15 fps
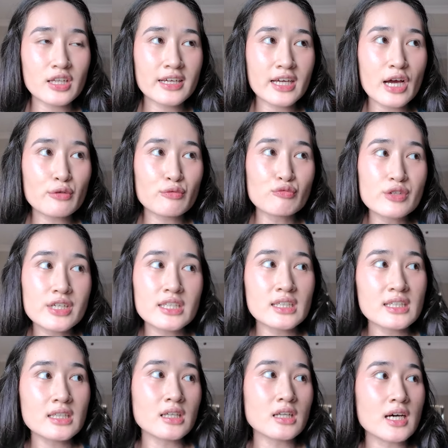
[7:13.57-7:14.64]
Like, I
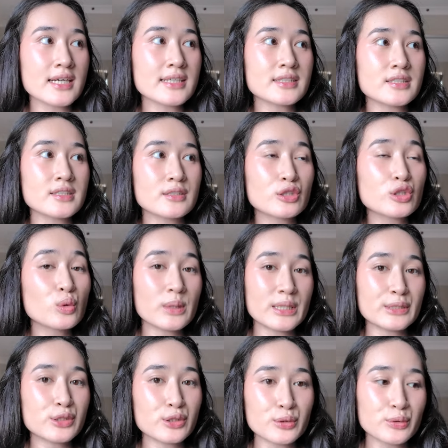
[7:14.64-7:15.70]
really liked
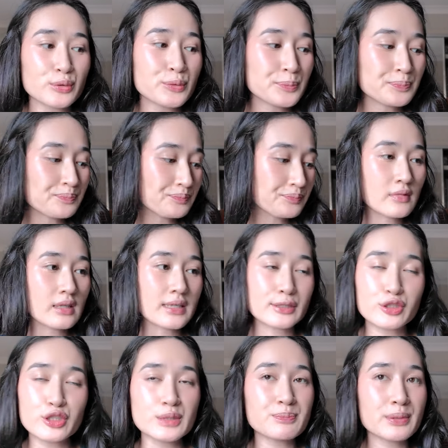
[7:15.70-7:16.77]
22,
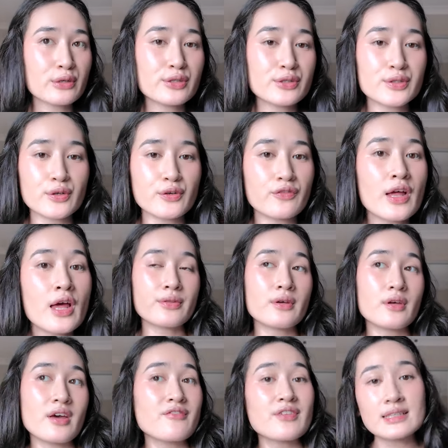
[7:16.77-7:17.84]
like, just because of
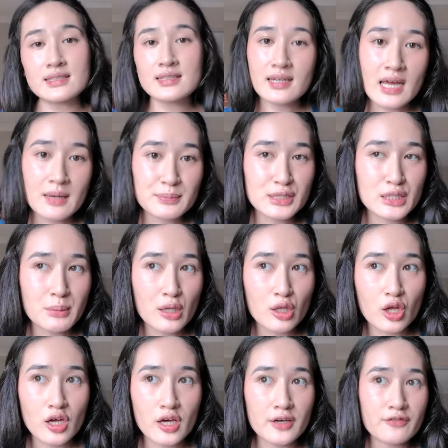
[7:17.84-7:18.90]
the events that happened in my
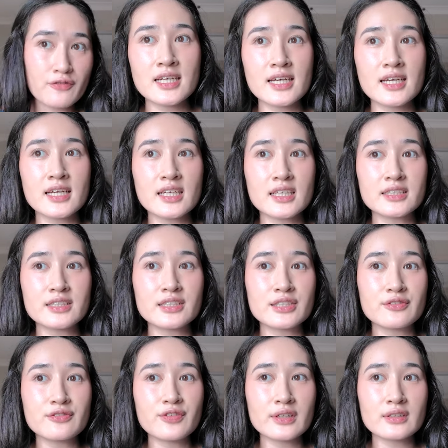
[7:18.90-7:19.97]
life and
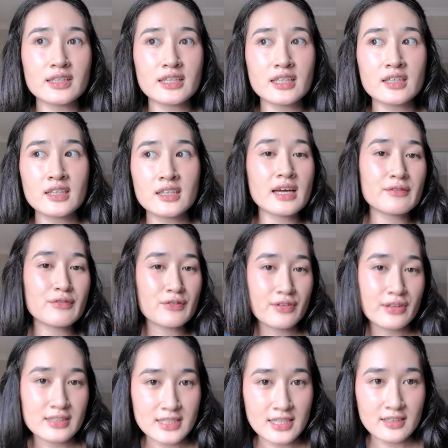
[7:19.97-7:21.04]
feeling I have
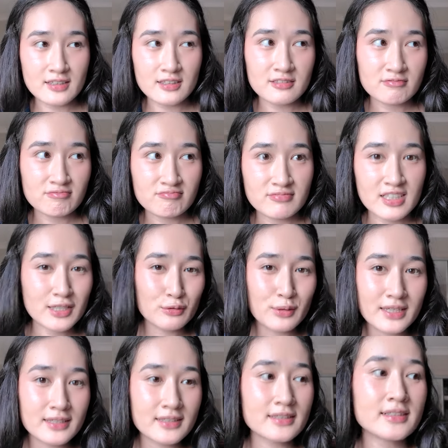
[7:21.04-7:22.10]
everything together in a
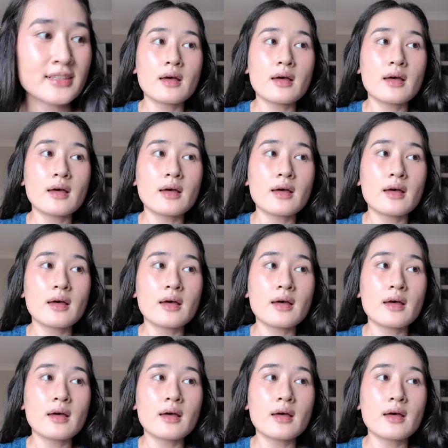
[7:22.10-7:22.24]
way.